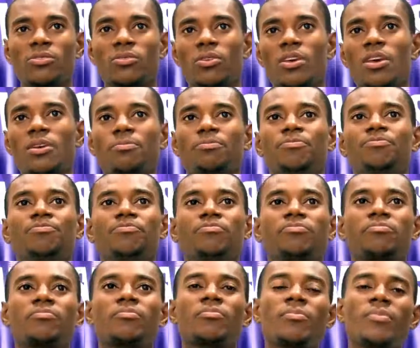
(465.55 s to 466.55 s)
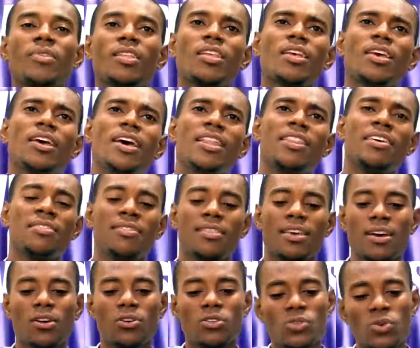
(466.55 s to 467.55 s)
Okay, and then
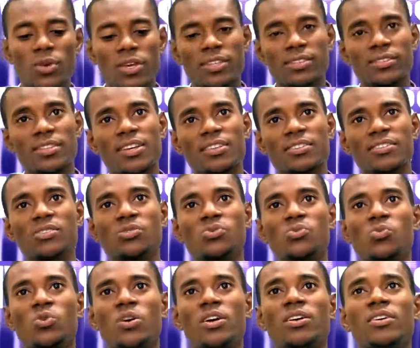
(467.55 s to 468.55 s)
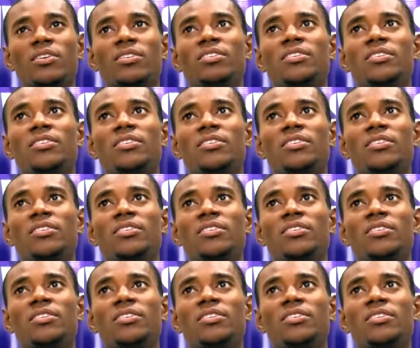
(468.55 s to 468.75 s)
there are also instances where,